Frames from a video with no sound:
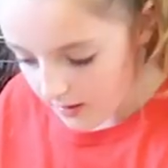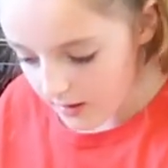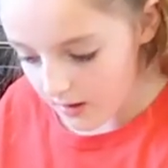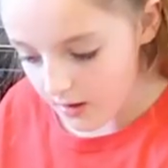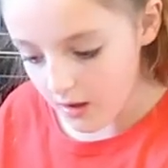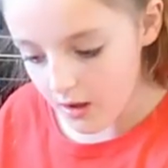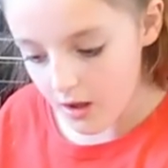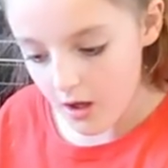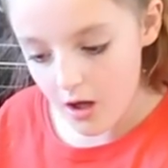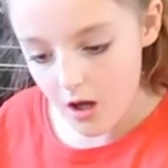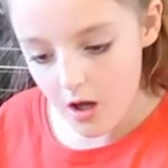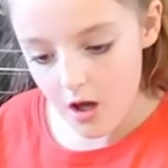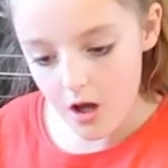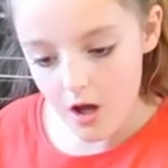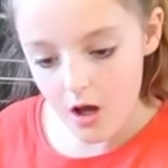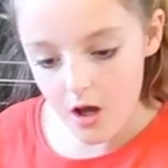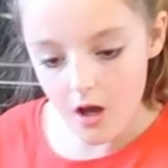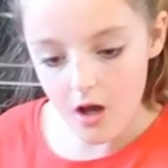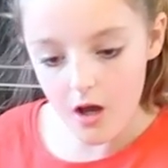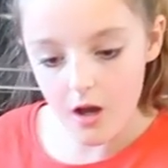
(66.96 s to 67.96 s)
get up
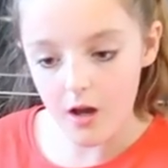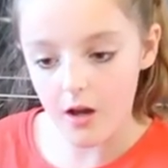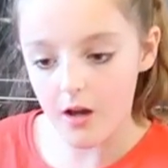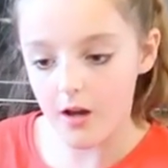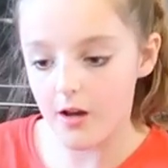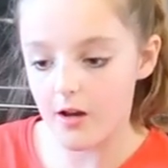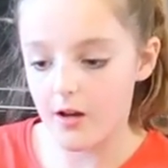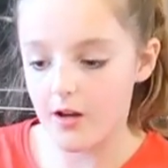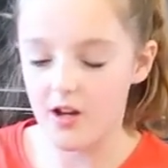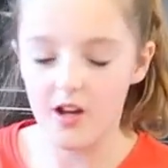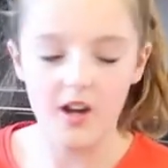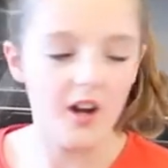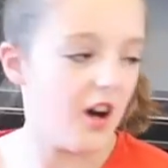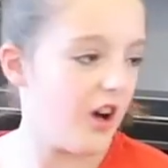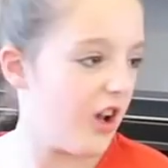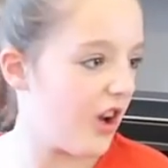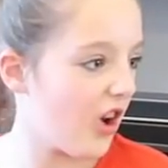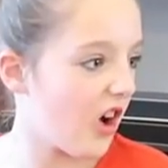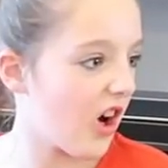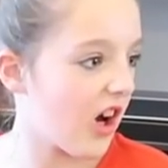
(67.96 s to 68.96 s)
till, what time did you get up
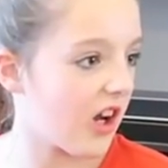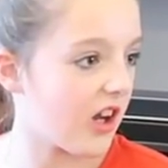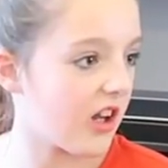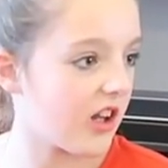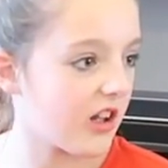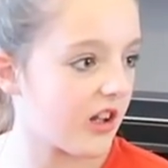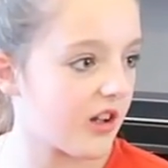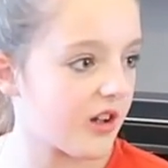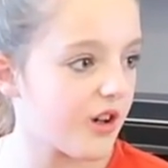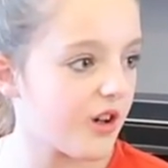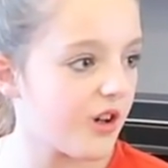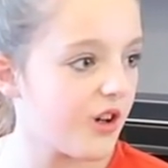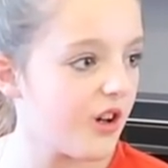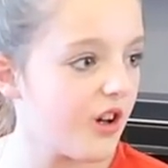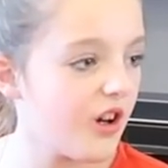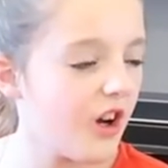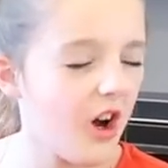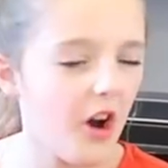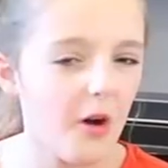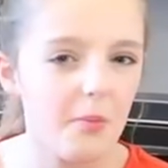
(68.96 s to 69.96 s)
today?
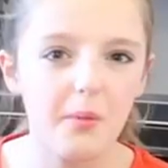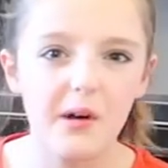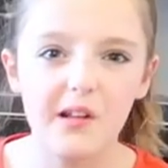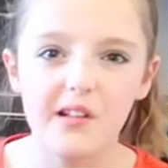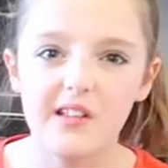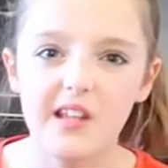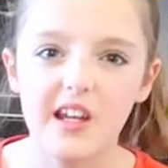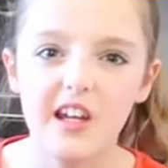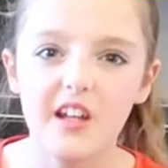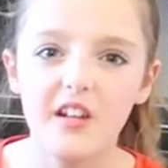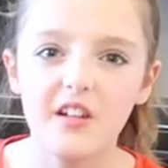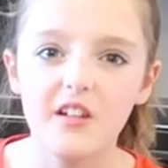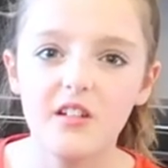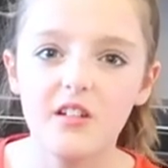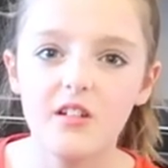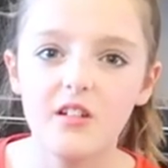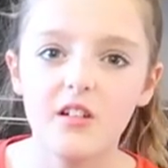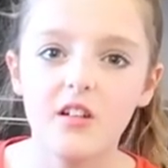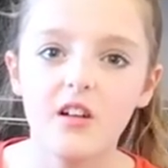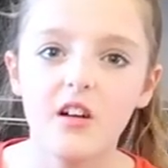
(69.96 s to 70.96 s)
Um,
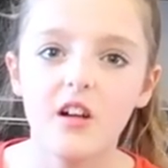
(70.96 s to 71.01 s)
oh.